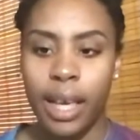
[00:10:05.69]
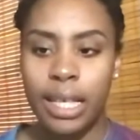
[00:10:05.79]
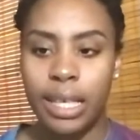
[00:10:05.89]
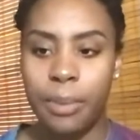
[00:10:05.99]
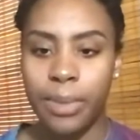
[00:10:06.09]

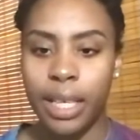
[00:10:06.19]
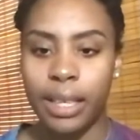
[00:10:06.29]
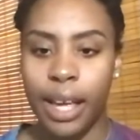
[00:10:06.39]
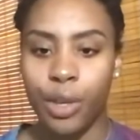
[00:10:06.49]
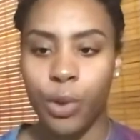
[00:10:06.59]
It's
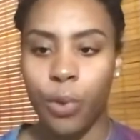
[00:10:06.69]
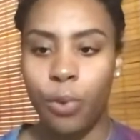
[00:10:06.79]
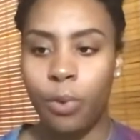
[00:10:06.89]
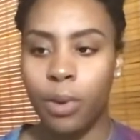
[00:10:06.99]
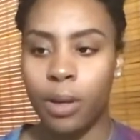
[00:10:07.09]
something that
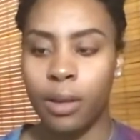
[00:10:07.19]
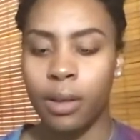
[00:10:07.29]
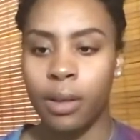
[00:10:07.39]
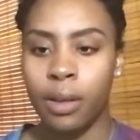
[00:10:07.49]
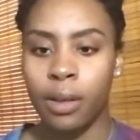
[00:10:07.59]
you
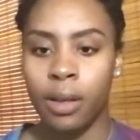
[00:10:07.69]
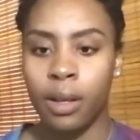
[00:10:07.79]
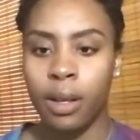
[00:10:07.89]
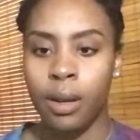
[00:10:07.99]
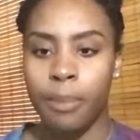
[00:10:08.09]

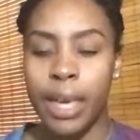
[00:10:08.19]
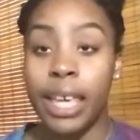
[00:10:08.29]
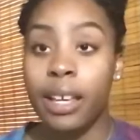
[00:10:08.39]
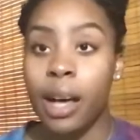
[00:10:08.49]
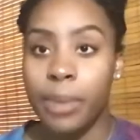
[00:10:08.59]

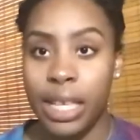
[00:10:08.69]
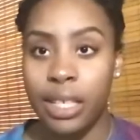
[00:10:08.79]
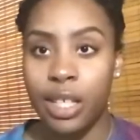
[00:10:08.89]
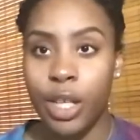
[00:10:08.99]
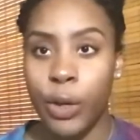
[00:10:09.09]
may come
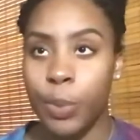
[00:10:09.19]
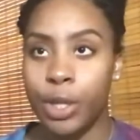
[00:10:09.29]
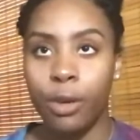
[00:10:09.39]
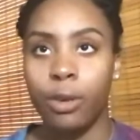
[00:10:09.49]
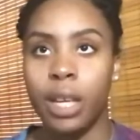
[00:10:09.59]
easy to you,
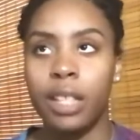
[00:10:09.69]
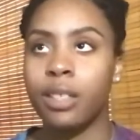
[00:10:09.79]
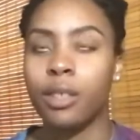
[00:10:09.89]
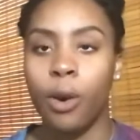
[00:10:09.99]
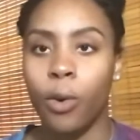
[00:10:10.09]
but
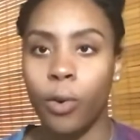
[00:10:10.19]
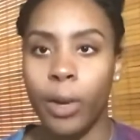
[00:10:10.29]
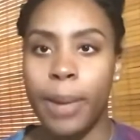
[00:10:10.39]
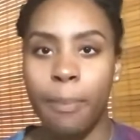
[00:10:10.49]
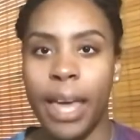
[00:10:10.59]
it's so
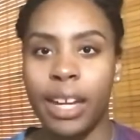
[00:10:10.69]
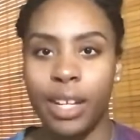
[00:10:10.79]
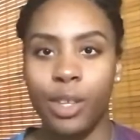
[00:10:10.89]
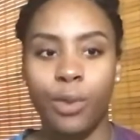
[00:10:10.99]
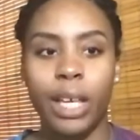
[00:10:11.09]
embedded
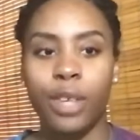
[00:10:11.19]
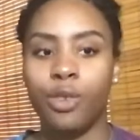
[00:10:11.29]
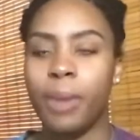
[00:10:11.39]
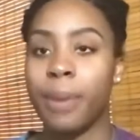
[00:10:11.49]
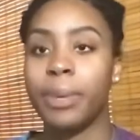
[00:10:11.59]
in you that
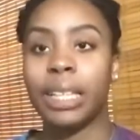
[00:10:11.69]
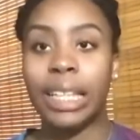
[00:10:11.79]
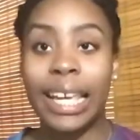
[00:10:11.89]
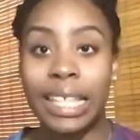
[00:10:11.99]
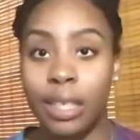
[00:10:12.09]
you may be
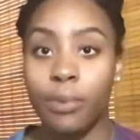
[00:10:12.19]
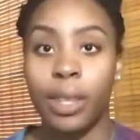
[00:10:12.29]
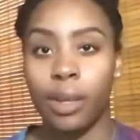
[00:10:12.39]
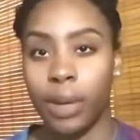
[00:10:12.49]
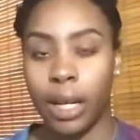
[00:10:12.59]
lazy
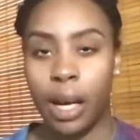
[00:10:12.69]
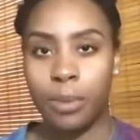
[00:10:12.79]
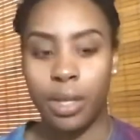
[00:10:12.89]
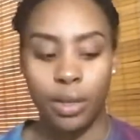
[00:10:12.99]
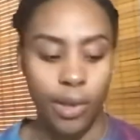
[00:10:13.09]
with it when it
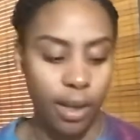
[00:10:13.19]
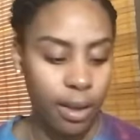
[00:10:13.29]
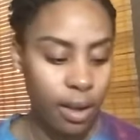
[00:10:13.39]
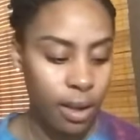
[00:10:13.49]
comes to it.